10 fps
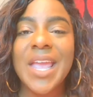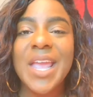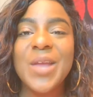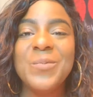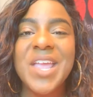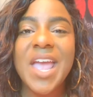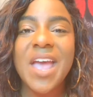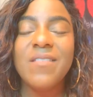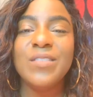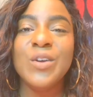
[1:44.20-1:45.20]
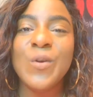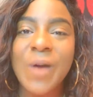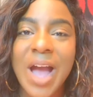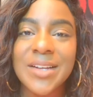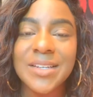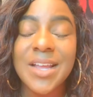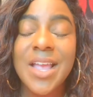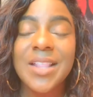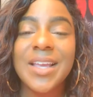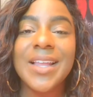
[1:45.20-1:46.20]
And we have the Grottan, the